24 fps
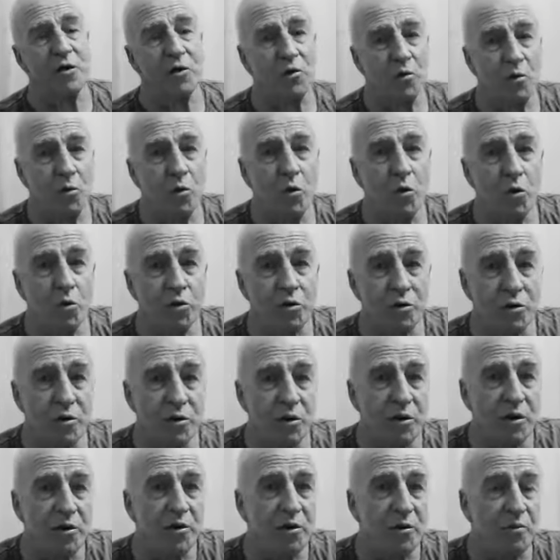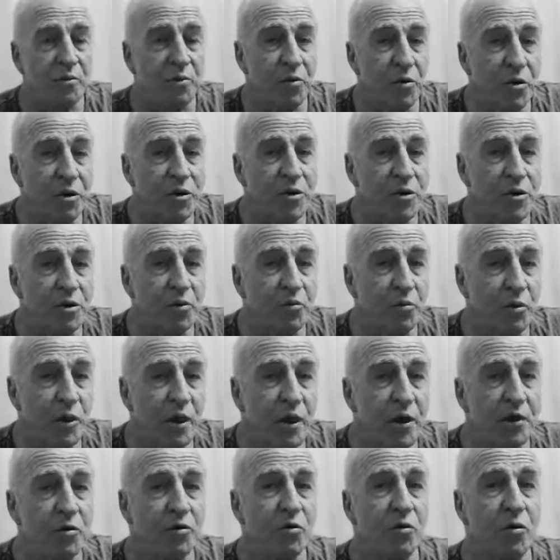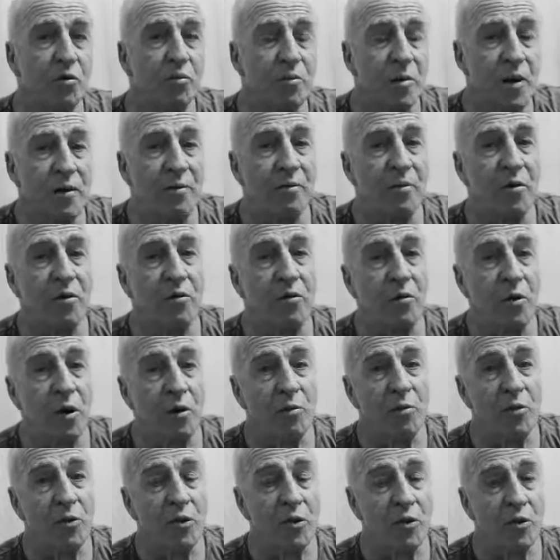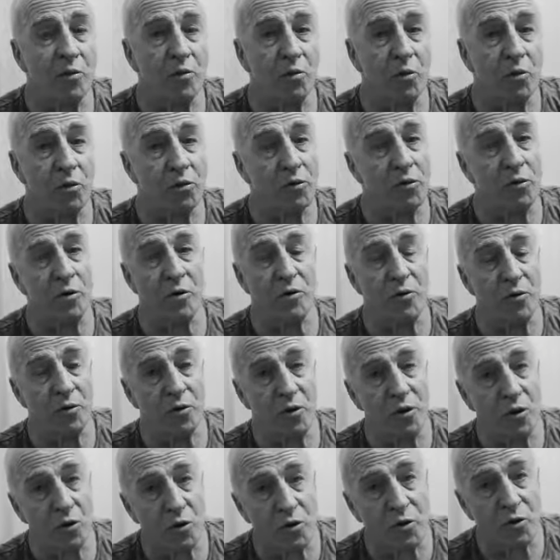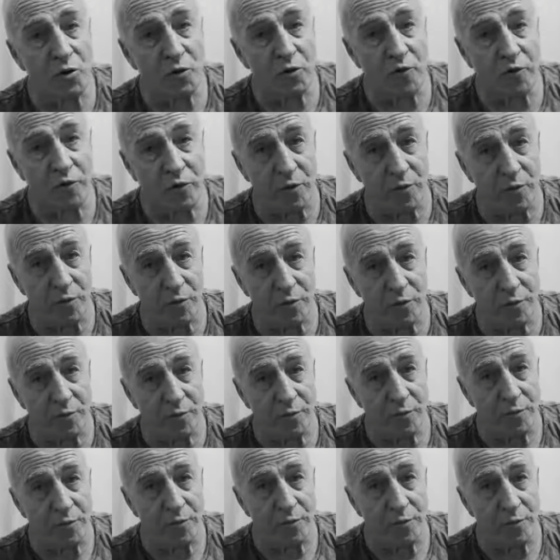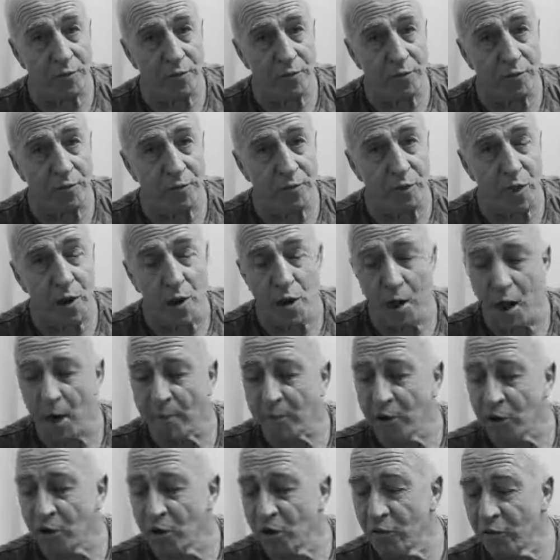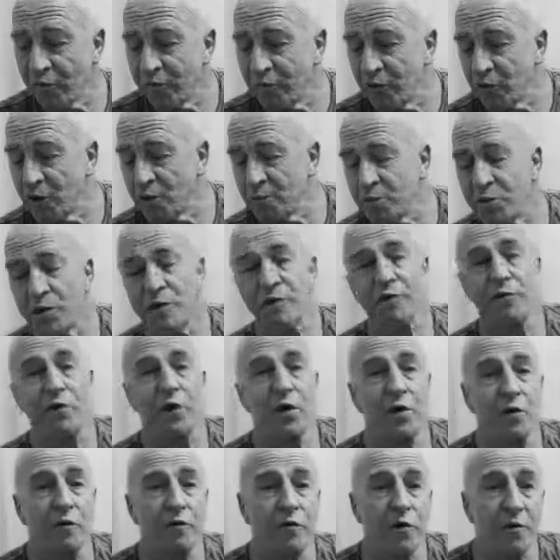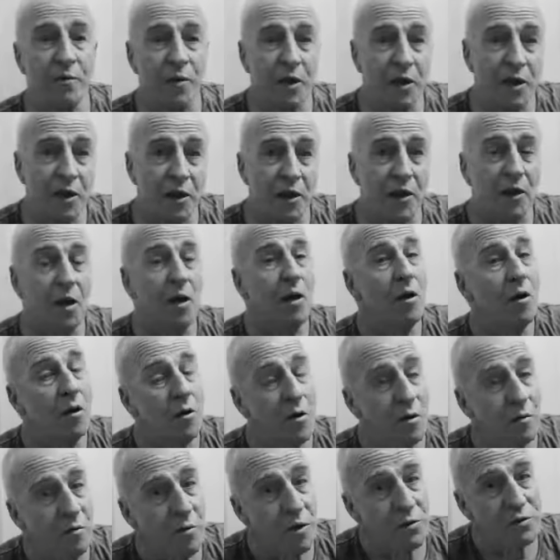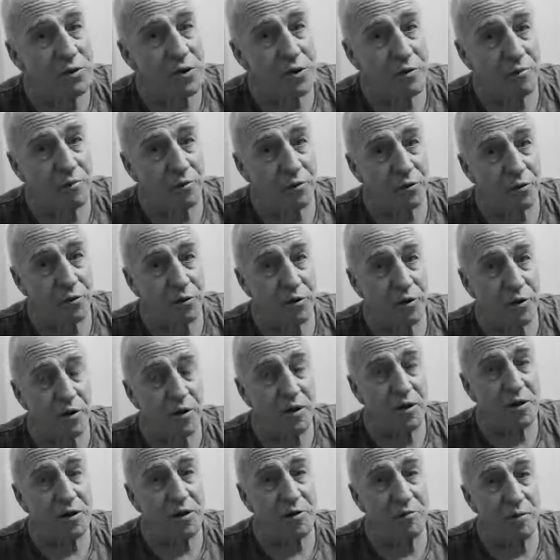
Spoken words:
water and the points that we had to remember while we're in the water, and there are a lot of them. I'm going to go very briefly over them again. The most important thing is to be